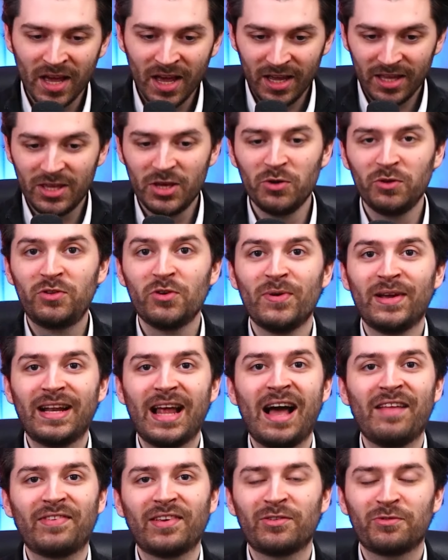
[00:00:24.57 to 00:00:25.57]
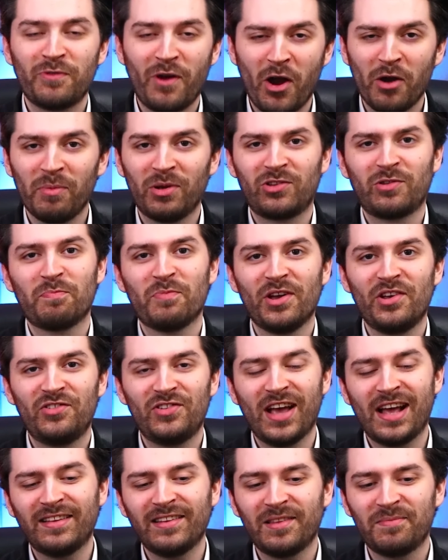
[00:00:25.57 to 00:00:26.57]
you doing that is very much
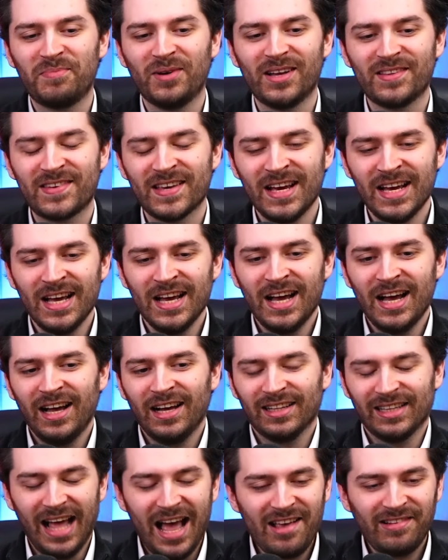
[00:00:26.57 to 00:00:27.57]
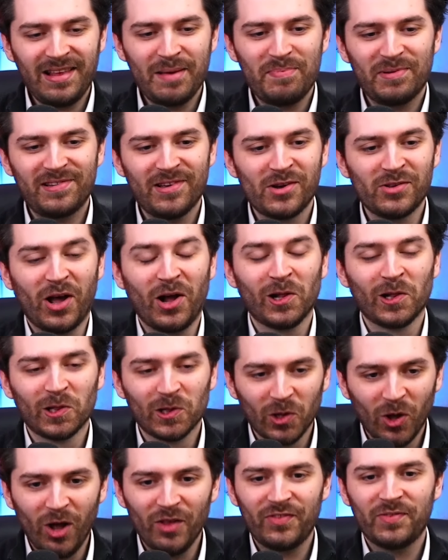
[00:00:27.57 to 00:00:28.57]
appreciated. But last episode, a
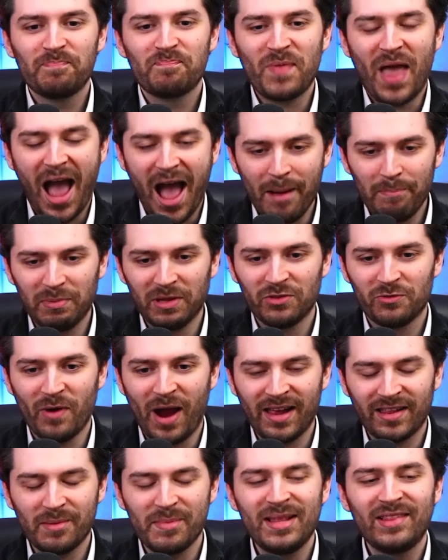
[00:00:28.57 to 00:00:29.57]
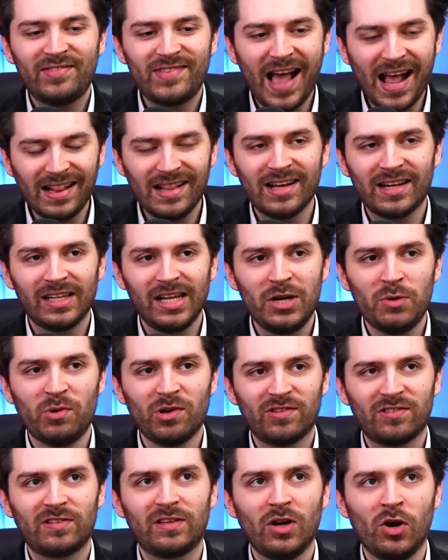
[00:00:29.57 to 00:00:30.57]
lot happened, right? I mean, technically we're
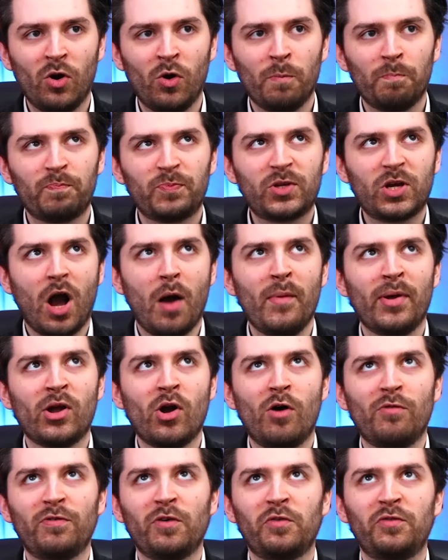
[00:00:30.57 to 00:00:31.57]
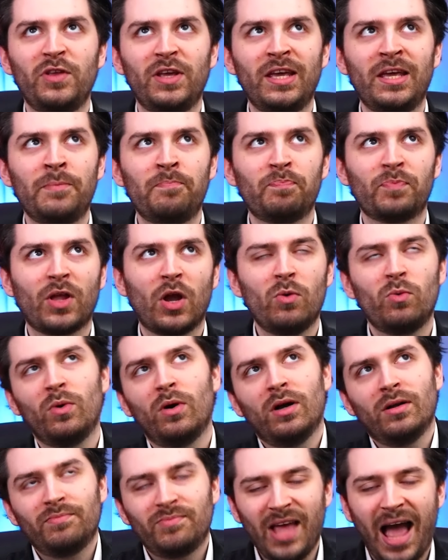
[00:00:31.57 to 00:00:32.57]
still coming off of the
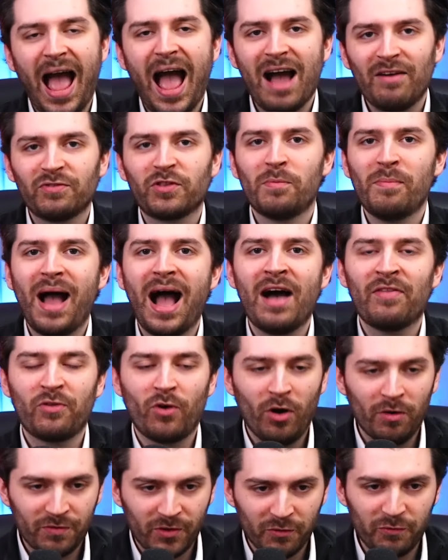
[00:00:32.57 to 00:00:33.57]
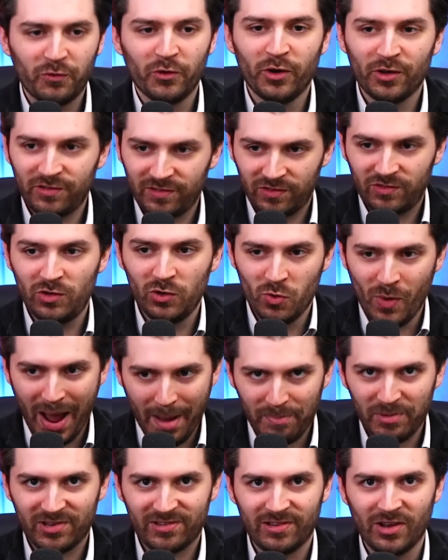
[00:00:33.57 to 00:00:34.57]
aftermath of the first two
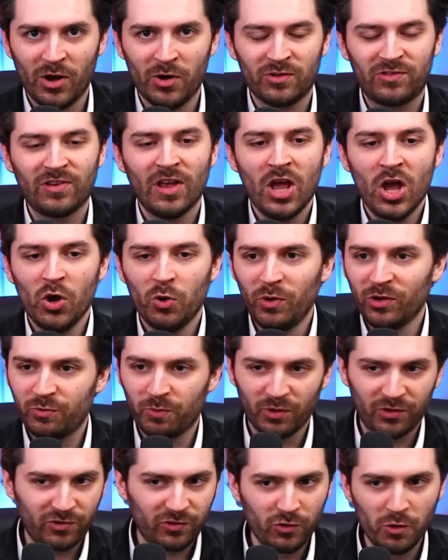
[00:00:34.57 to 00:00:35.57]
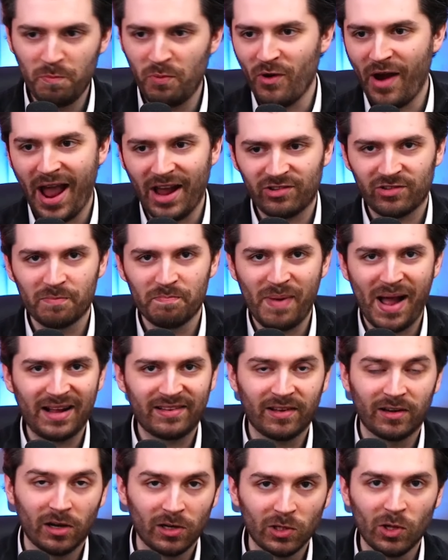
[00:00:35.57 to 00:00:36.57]
episodes, which was super action-packed
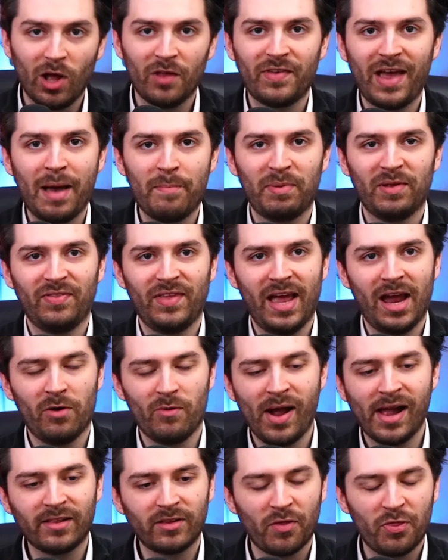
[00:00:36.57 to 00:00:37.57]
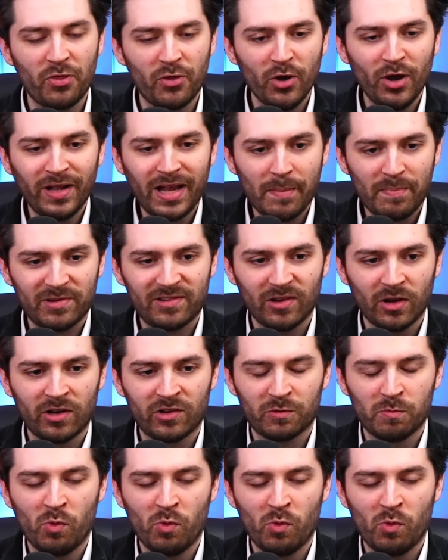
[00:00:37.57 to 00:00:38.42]
and a lot happened there, right? The third episode